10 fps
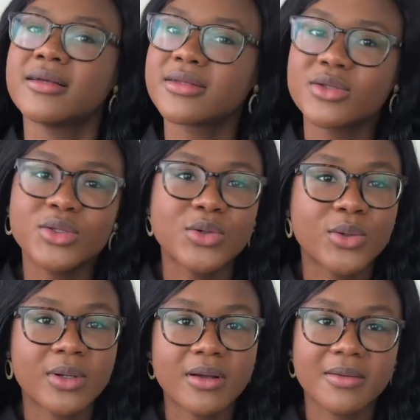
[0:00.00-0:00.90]
you
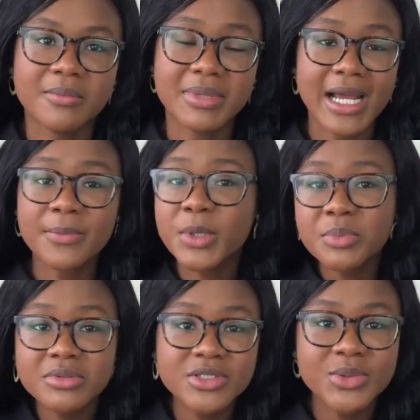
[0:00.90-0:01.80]
know, black
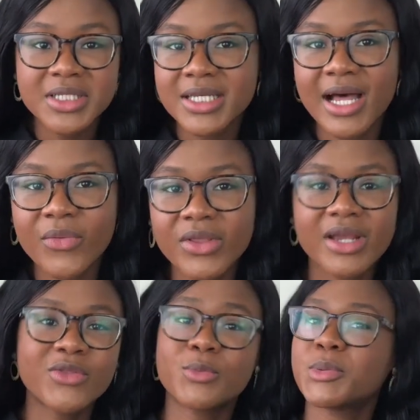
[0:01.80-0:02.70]
people doing it out
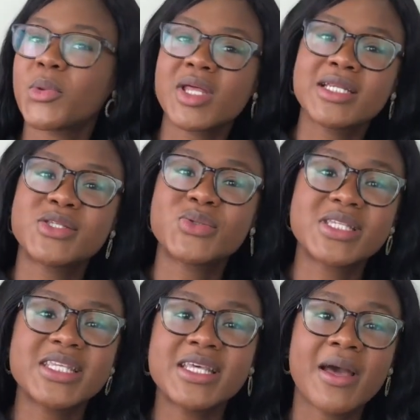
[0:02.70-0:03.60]
there, the people that need to
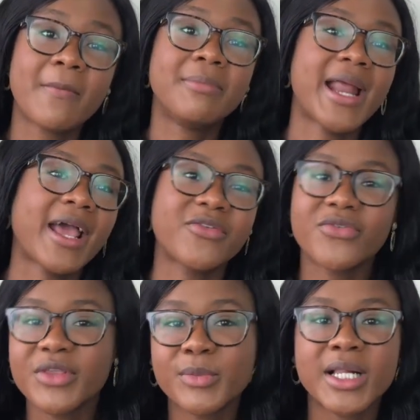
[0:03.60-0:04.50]
see black
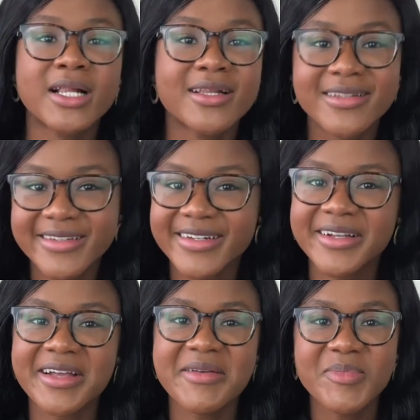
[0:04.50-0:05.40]
female
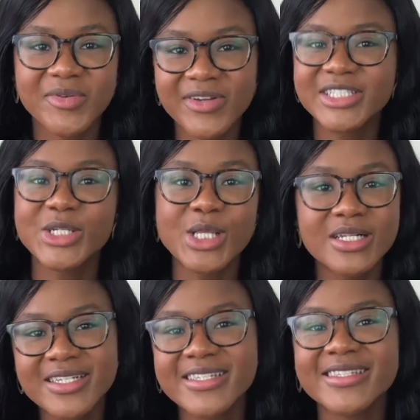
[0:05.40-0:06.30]

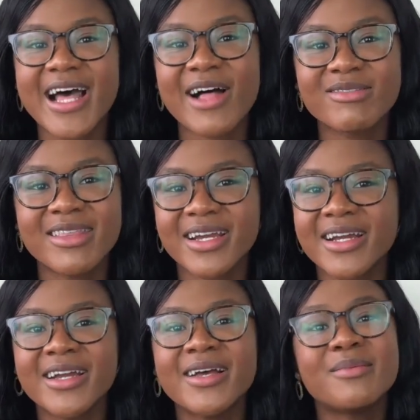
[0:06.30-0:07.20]
professionals out
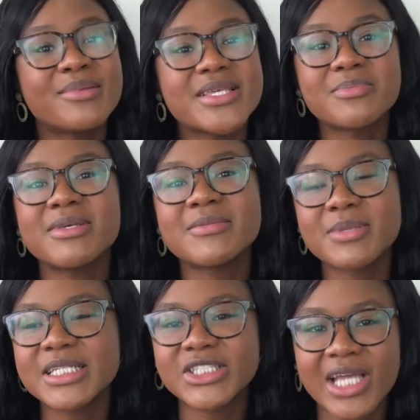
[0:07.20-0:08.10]
there. Please, please,
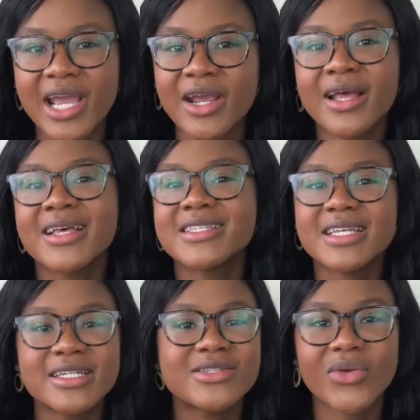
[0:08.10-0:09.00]
please share.
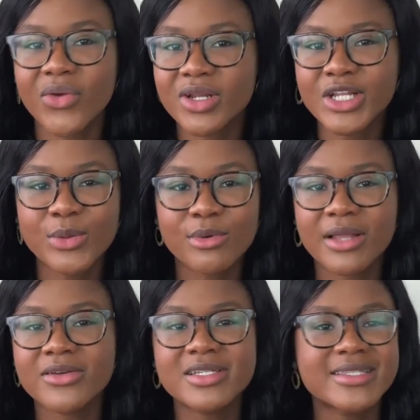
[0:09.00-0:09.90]
Send it to your little
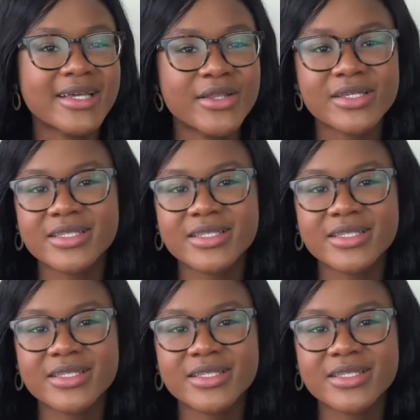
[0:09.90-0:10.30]
brothers, send